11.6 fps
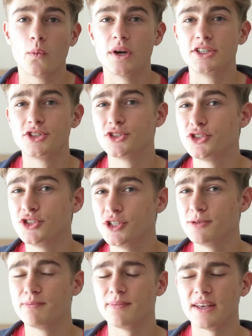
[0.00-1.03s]
which
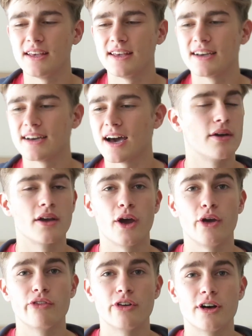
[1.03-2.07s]
should be going
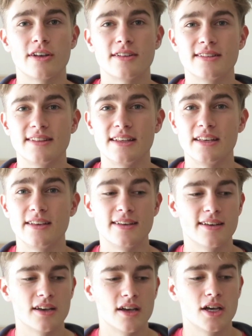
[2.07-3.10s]
over
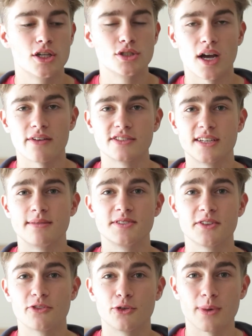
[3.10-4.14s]
the travel
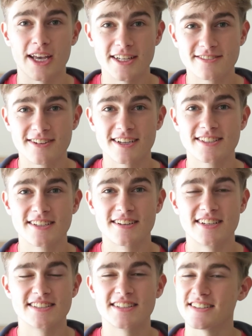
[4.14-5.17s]
tips for my Interrail
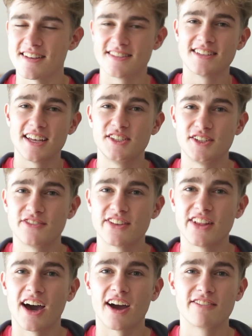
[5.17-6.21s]
series, so stay tuned
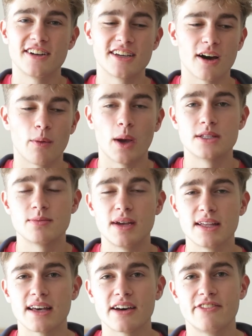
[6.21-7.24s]
for that. I really can't wait to
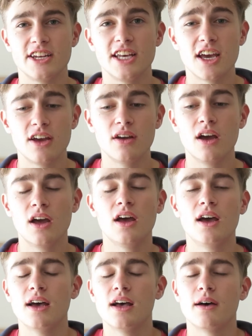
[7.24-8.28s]
make that video.
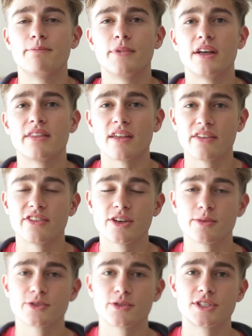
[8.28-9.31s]
But thank you
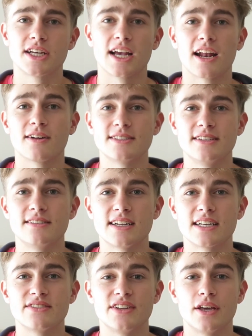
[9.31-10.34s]
so much for watching, and I'll see you in the
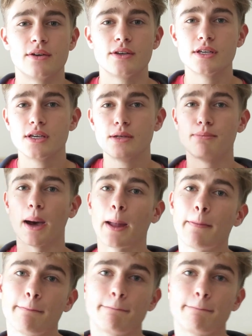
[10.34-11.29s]
next video. Goodbye.